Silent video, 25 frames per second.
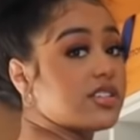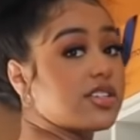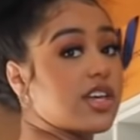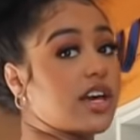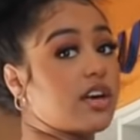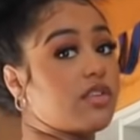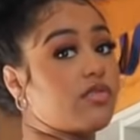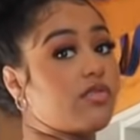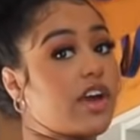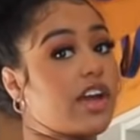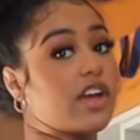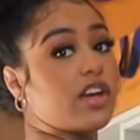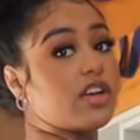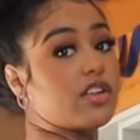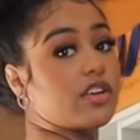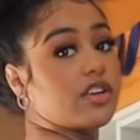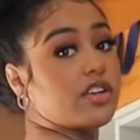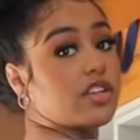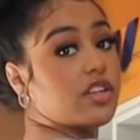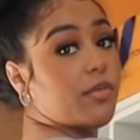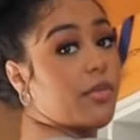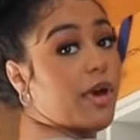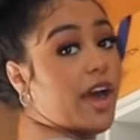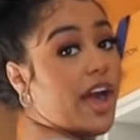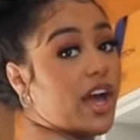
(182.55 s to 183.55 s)
just like regular
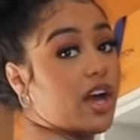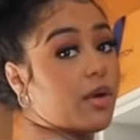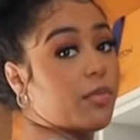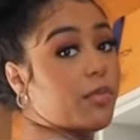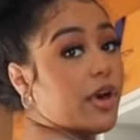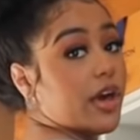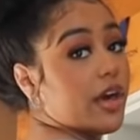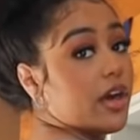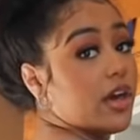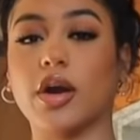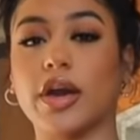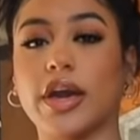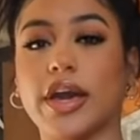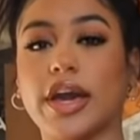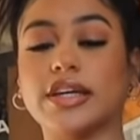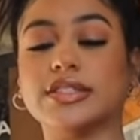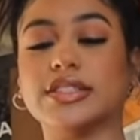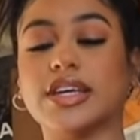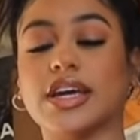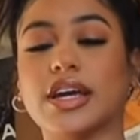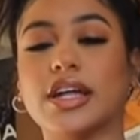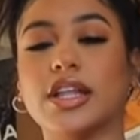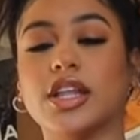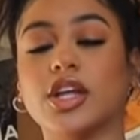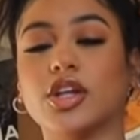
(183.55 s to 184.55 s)
in the back but okay guys
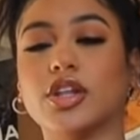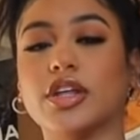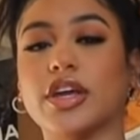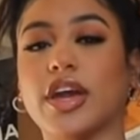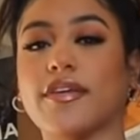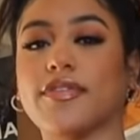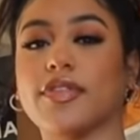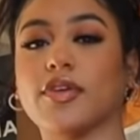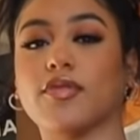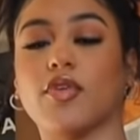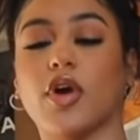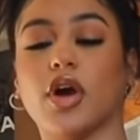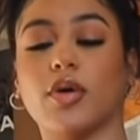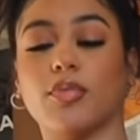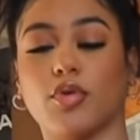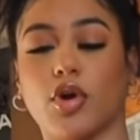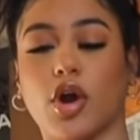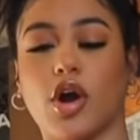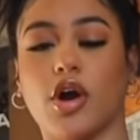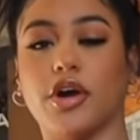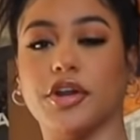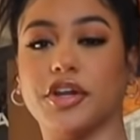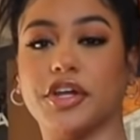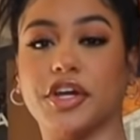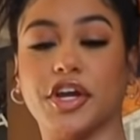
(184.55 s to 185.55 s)
I clearly have the wrong
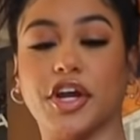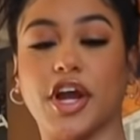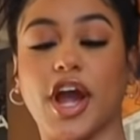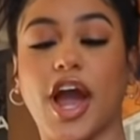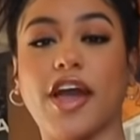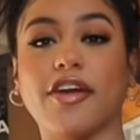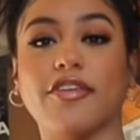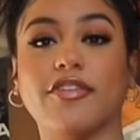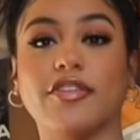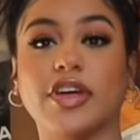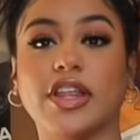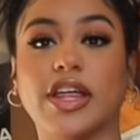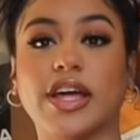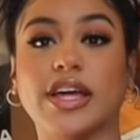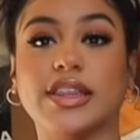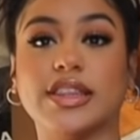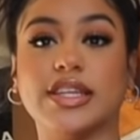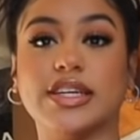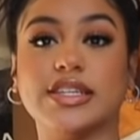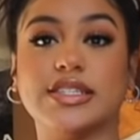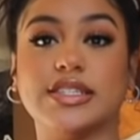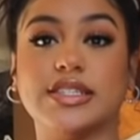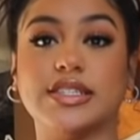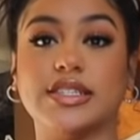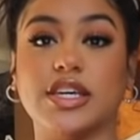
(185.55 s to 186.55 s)
bra on here I feel like
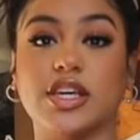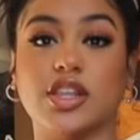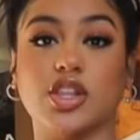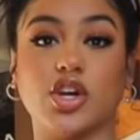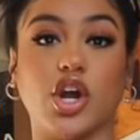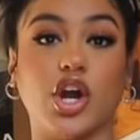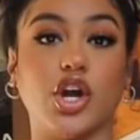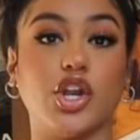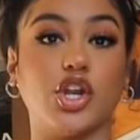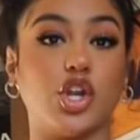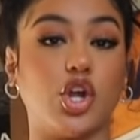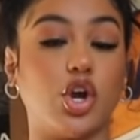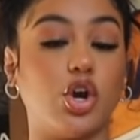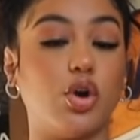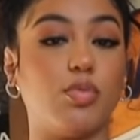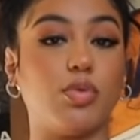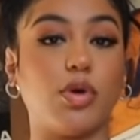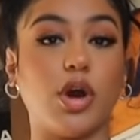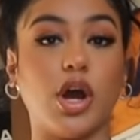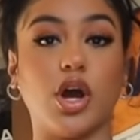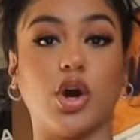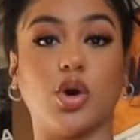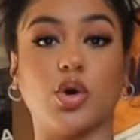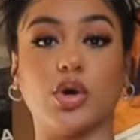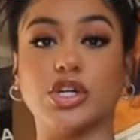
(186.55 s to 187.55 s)
this is either a no
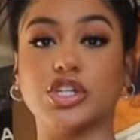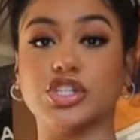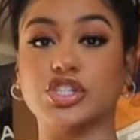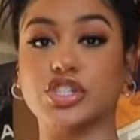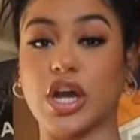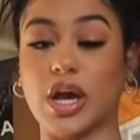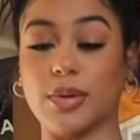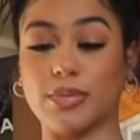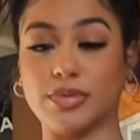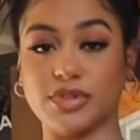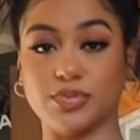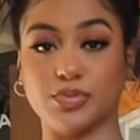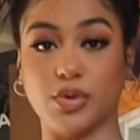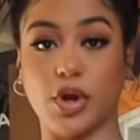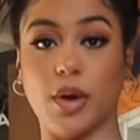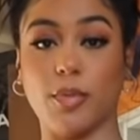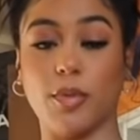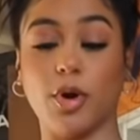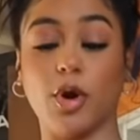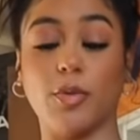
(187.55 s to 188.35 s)
bra or a strapless bra